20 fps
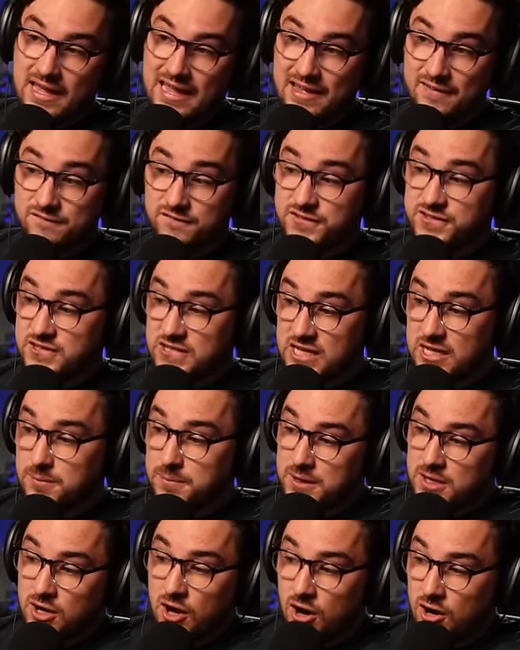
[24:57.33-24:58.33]
if C D
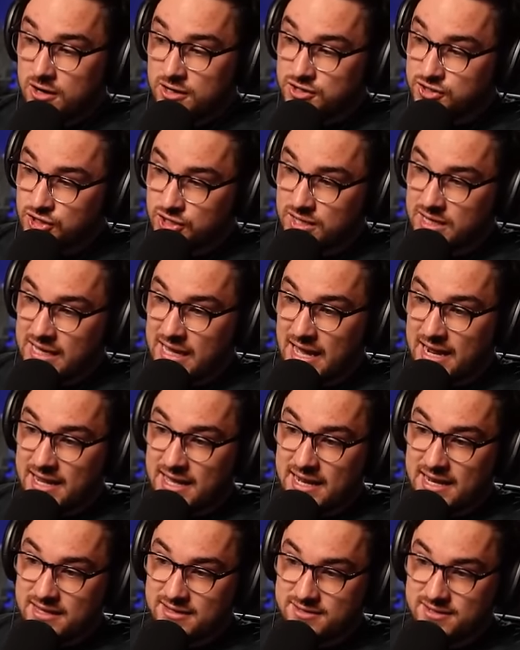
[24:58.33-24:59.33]
P R is looking at
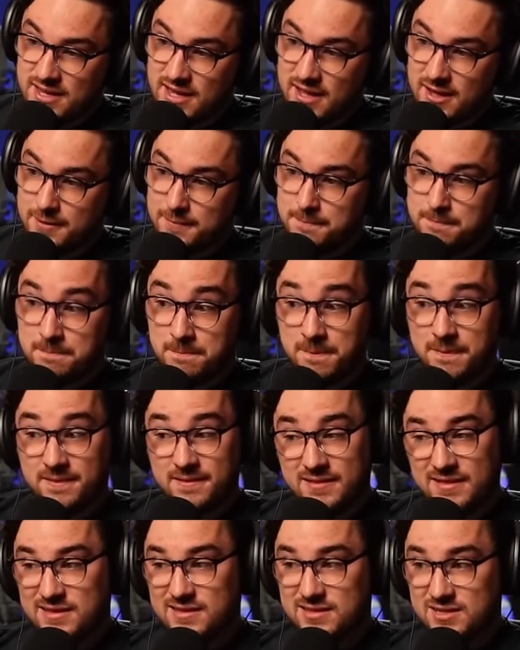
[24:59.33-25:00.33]
it and is saying,
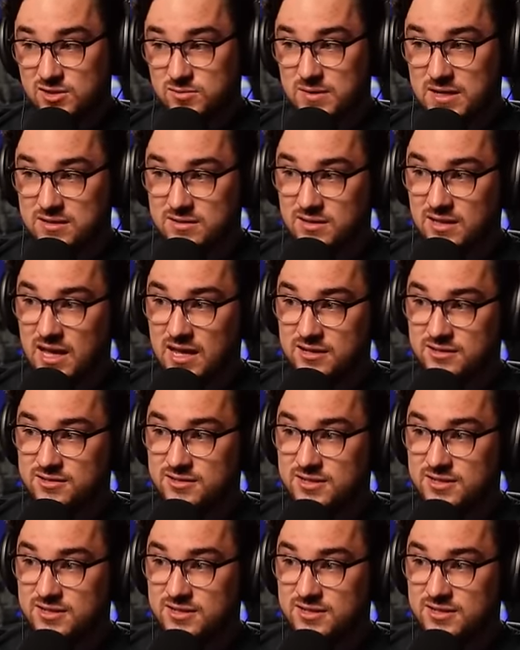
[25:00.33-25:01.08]
this makes a lot of